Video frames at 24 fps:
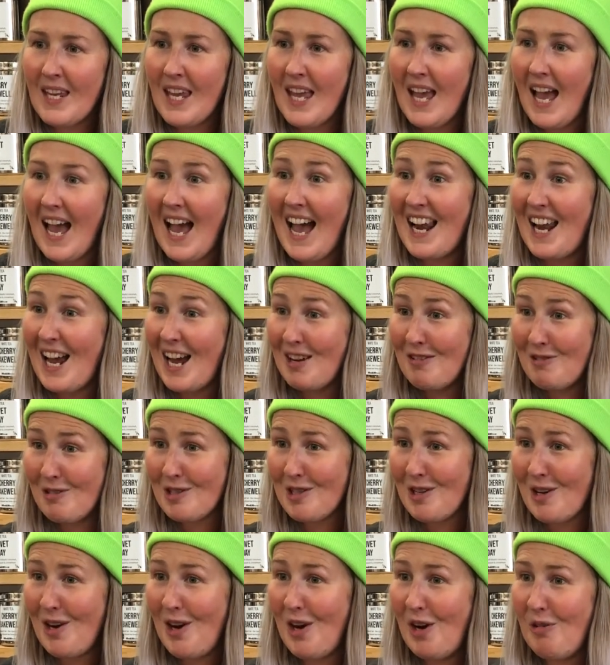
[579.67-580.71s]
And I also
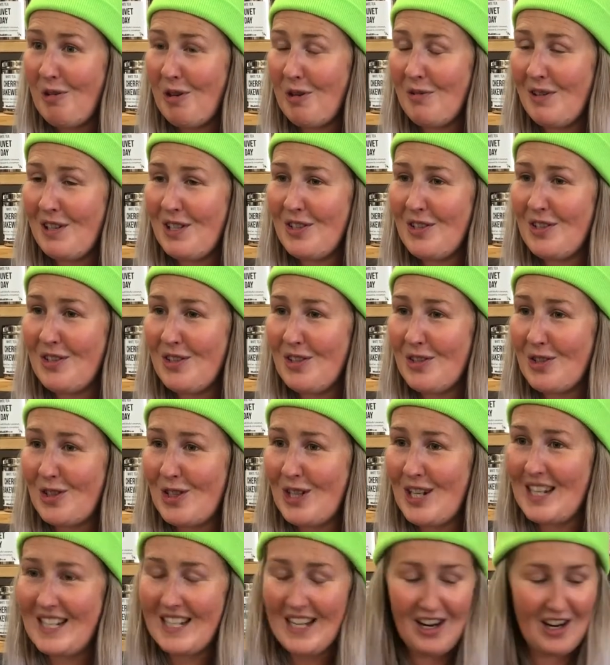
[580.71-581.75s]
hope you
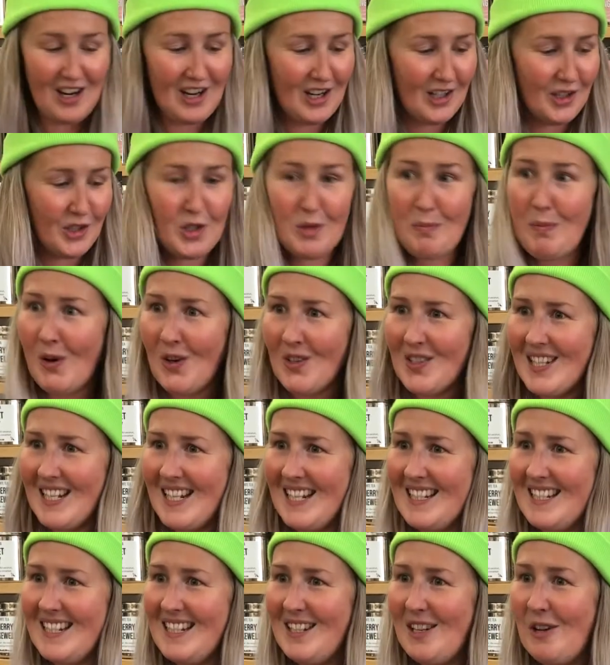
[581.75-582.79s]
enjoyed our new boxes that we